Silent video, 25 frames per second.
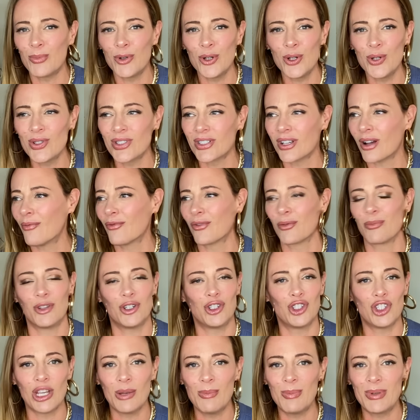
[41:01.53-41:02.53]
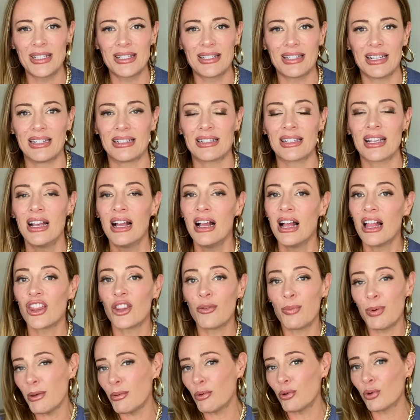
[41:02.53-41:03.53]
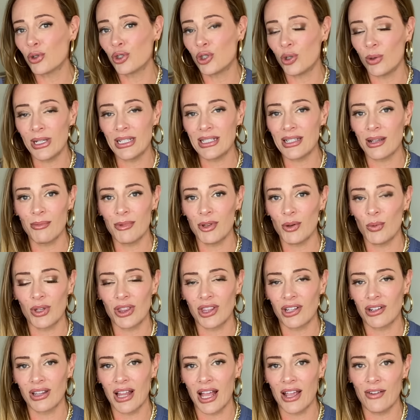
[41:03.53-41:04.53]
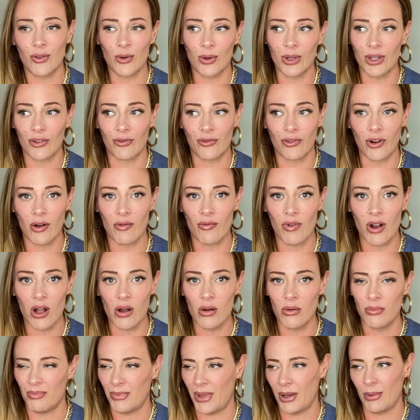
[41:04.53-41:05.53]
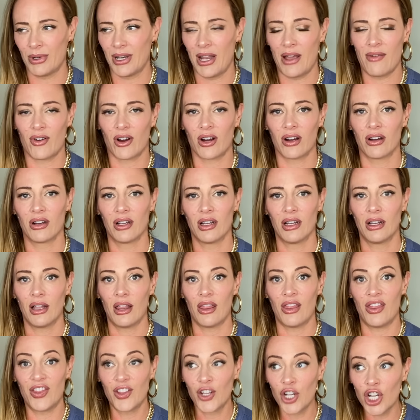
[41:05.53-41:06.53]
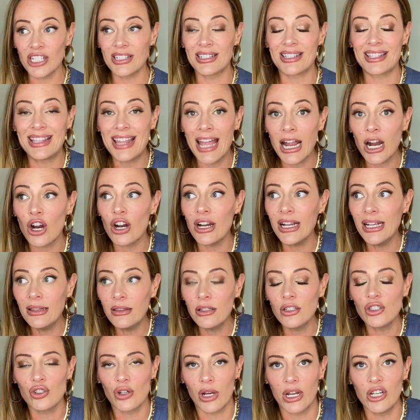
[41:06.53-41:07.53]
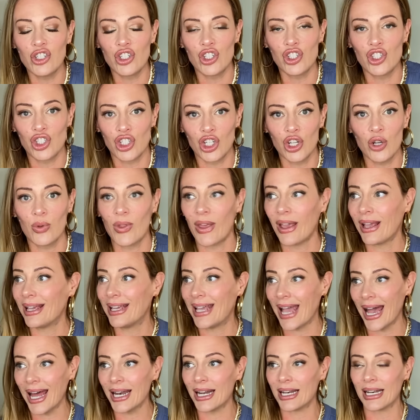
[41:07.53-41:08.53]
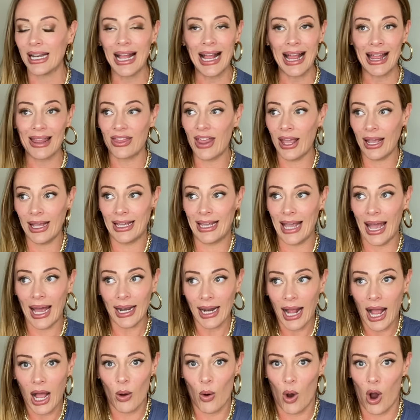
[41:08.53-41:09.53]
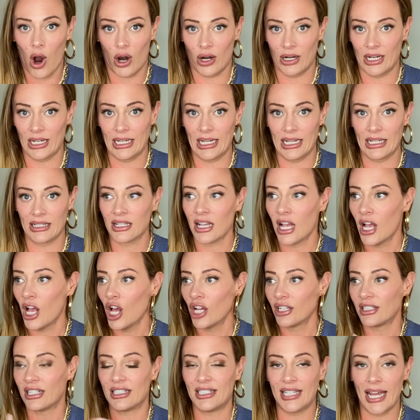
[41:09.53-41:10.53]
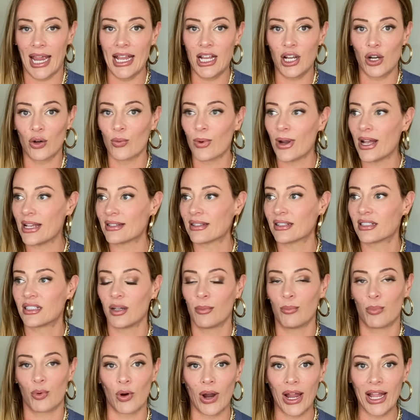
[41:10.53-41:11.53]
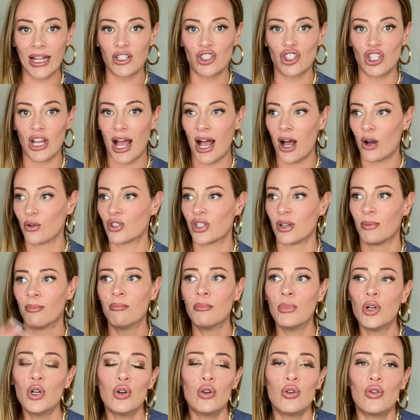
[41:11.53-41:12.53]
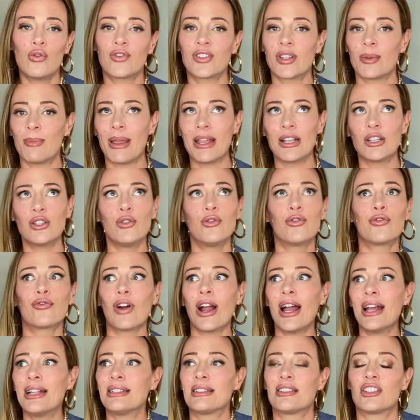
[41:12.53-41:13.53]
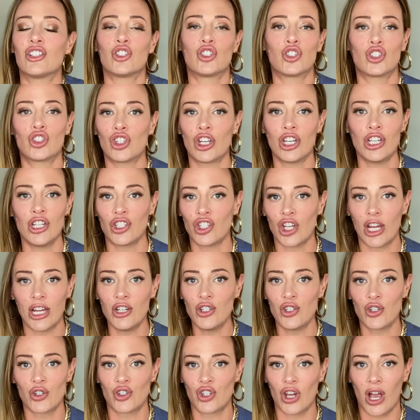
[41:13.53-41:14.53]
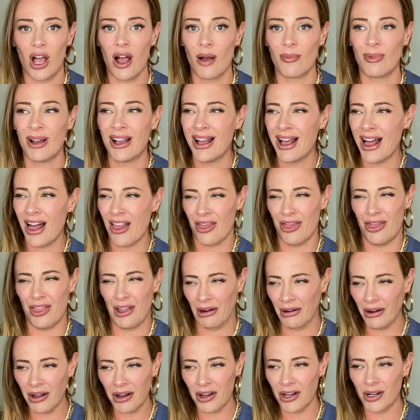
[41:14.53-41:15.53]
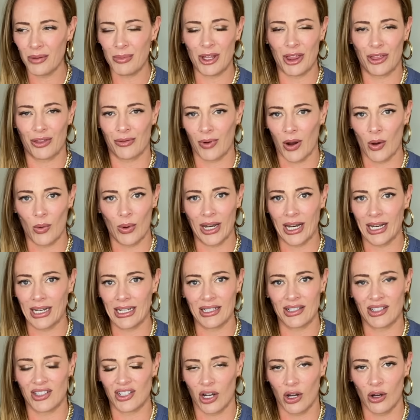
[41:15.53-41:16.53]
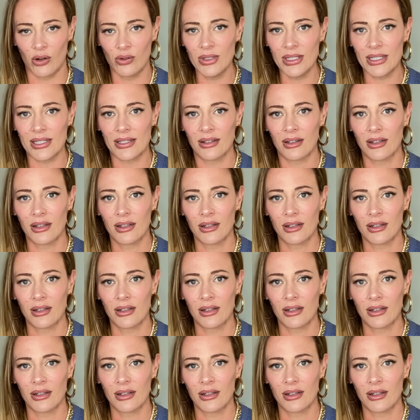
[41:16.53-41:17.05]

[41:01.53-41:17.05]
boos come from the cheapest seats. The people who are doing something with their life who are in the front row, they would never. Because they're in the trenches too. They get it. They get how hard it is to take a risk, to branch out, to move, to make new friends, to ch change your job. They're not going to be throwing any stones.